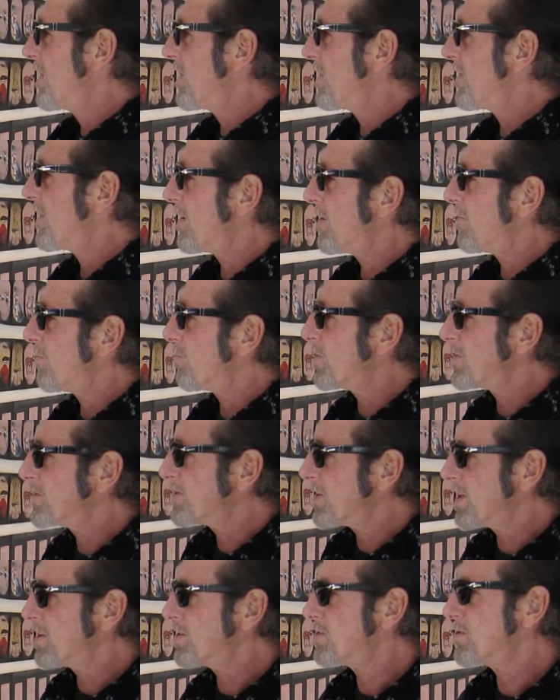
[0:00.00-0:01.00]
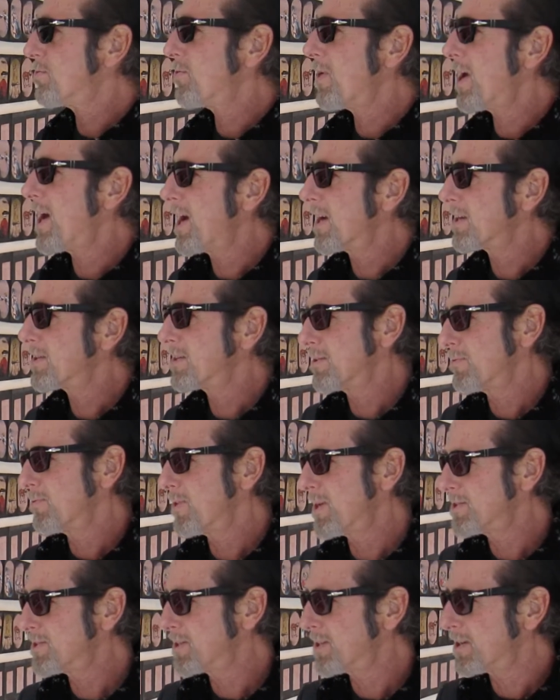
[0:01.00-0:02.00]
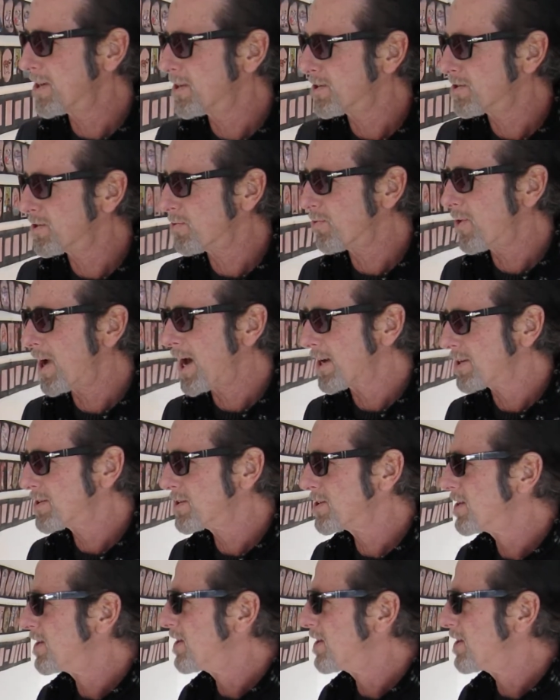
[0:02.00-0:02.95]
that was indirect. It wasn't a direct